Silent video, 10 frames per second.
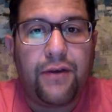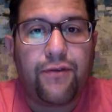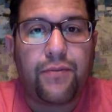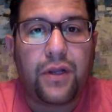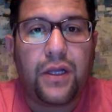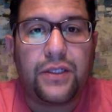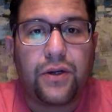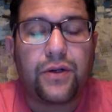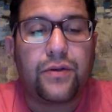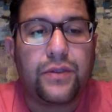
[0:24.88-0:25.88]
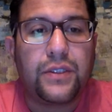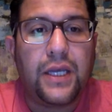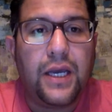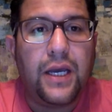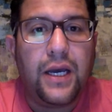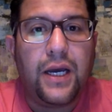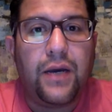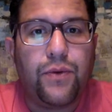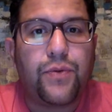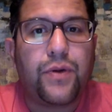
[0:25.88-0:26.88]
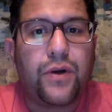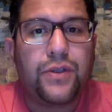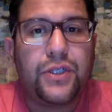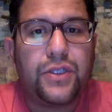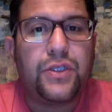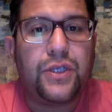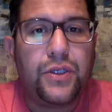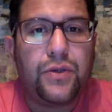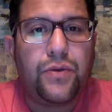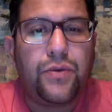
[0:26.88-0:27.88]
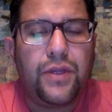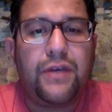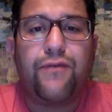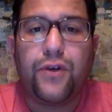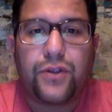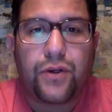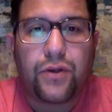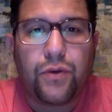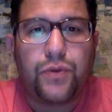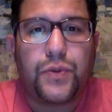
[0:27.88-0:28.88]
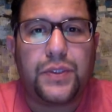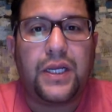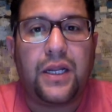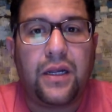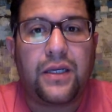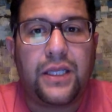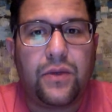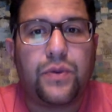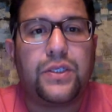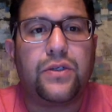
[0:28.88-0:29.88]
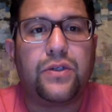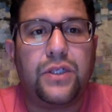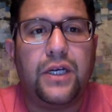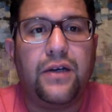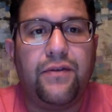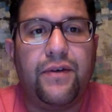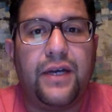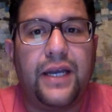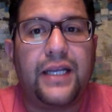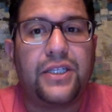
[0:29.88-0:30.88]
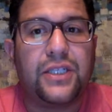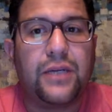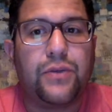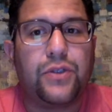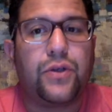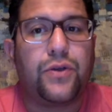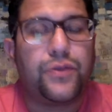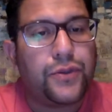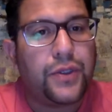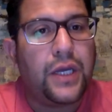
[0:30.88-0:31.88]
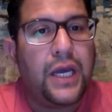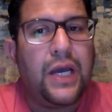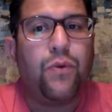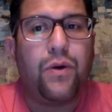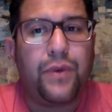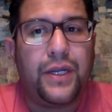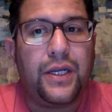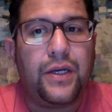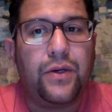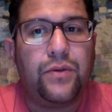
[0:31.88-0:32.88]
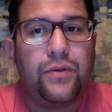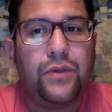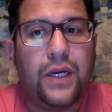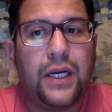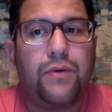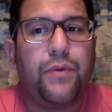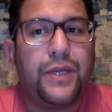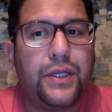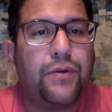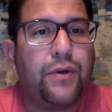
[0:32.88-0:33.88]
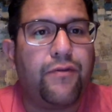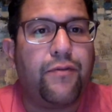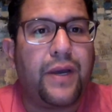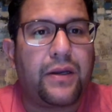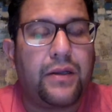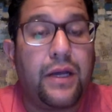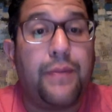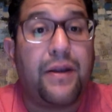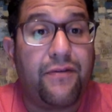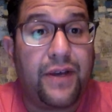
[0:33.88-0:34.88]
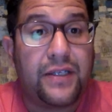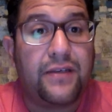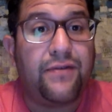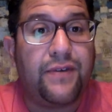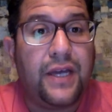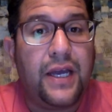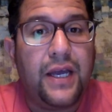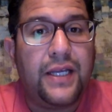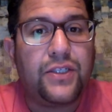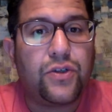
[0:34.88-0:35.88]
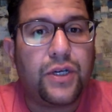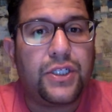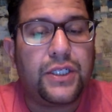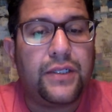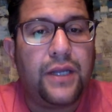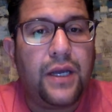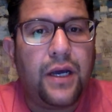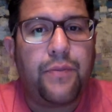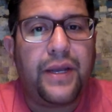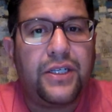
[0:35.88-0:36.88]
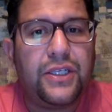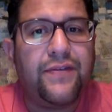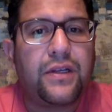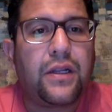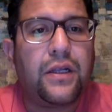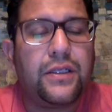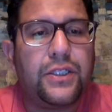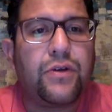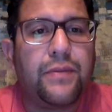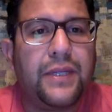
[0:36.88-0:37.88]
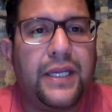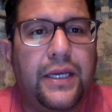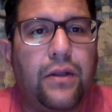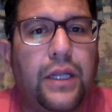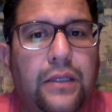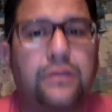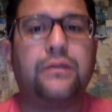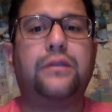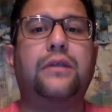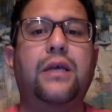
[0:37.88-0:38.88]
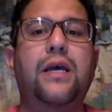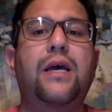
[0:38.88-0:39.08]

from Claude's articles. With regards to the first article, which was unlocking the research of English language learners, what we know, what we don't know about effective instruction. On page 7, Claude described that ELs